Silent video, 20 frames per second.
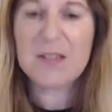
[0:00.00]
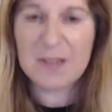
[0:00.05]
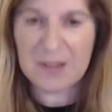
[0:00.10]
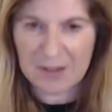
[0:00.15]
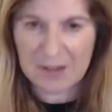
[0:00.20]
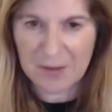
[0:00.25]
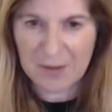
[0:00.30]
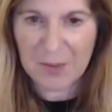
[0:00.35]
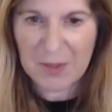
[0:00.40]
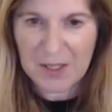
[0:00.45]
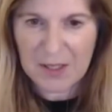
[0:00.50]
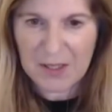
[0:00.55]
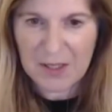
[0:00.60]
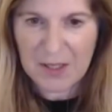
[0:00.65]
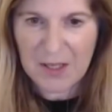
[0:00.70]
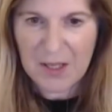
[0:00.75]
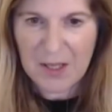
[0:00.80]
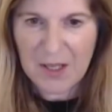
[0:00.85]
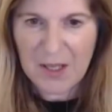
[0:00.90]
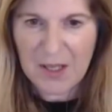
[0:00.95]
in the company.
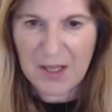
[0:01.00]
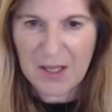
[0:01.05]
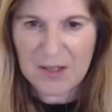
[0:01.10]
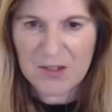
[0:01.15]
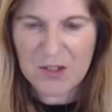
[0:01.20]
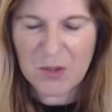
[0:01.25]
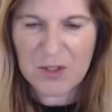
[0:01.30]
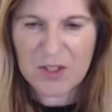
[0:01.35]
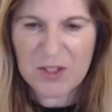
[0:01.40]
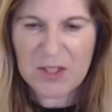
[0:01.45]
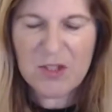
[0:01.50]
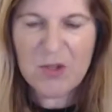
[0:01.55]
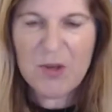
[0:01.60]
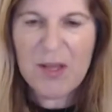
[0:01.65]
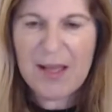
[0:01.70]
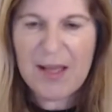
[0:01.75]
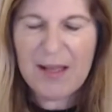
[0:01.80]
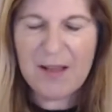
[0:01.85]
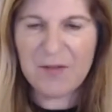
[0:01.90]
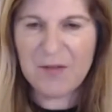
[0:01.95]
And so until you
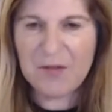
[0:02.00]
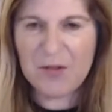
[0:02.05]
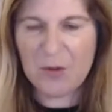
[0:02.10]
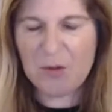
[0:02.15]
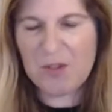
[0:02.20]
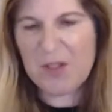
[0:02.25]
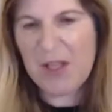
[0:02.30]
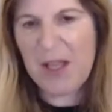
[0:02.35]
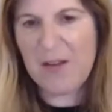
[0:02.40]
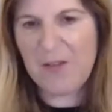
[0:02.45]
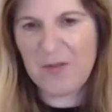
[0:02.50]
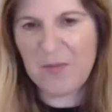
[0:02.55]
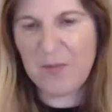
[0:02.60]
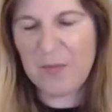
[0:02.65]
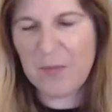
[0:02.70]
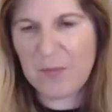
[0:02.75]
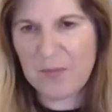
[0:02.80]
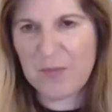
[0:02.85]
have those kind of,